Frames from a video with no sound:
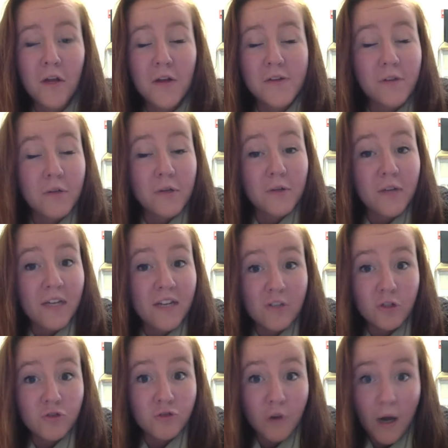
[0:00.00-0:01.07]
so you can
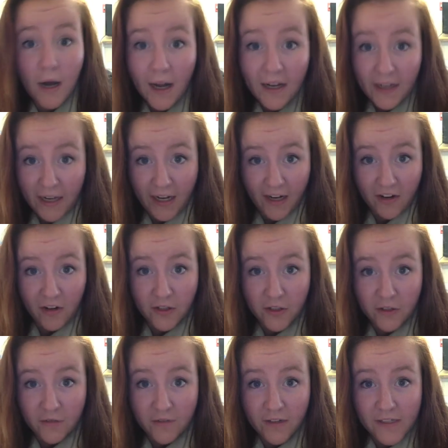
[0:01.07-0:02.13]
even draw on hair on
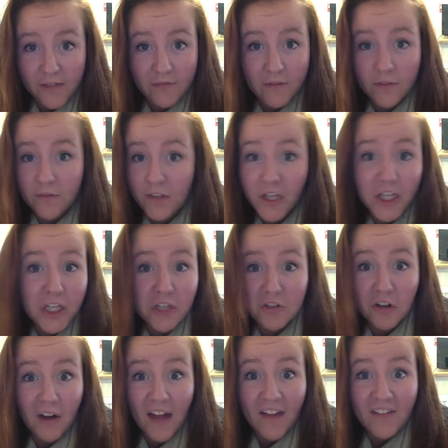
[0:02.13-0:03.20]
your face if you feel like you
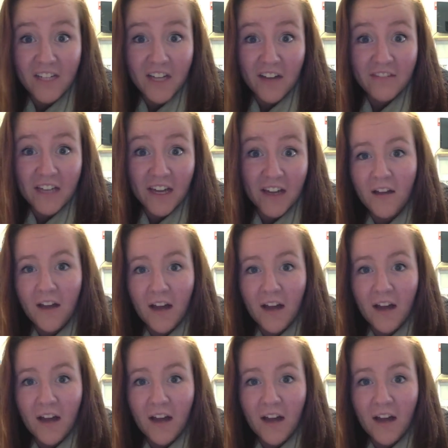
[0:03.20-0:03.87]
don't have enough yet.